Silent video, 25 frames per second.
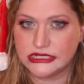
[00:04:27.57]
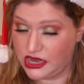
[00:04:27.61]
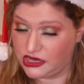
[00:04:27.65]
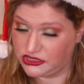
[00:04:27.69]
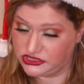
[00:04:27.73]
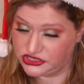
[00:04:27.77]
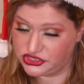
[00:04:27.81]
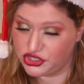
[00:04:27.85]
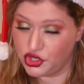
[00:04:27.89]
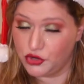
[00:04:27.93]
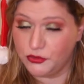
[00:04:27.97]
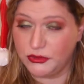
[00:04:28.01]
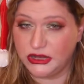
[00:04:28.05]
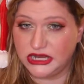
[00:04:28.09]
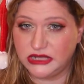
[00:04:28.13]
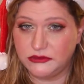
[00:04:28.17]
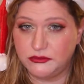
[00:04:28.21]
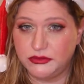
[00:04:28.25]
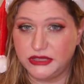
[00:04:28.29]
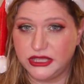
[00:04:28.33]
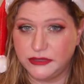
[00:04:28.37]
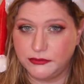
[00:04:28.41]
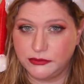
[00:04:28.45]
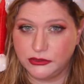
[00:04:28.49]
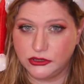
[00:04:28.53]
There are so many
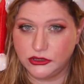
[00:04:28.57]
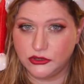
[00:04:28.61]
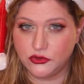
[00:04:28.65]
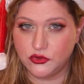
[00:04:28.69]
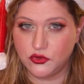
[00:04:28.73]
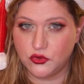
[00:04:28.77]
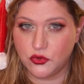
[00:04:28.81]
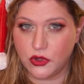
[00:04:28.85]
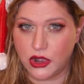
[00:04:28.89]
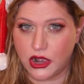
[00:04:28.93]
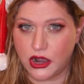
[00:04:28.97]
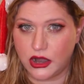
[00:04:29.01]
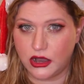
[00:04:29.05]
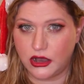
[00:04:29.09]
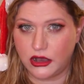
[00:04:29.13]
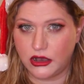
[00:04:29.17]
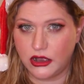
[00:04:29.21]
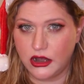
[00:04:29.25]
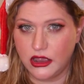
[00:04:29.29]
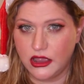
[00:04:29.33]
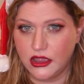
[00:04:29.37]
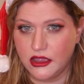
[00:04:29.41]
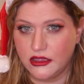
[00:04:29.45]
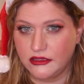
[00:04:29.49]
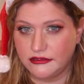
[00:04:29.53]
people who
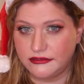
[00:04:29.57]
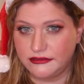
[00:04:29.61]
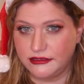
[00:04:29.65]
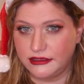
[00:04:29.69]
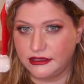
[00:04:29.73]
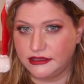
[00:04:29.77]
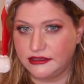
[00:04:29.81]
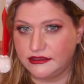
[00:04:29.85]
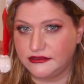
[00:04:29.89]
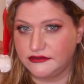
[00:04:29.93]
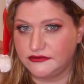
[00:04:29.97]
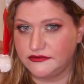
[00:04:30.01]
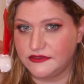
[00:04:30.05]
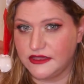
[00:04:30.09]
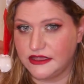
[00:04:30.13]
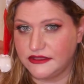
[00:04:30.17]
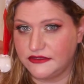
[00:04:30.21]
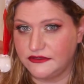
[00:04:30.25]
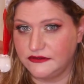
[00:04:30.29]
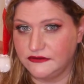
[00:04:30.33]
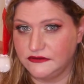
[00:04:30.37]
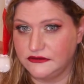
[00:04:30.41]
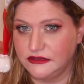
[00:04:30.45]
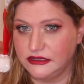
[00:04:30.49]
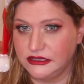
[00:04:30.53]
are thinking
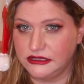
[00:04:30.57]
that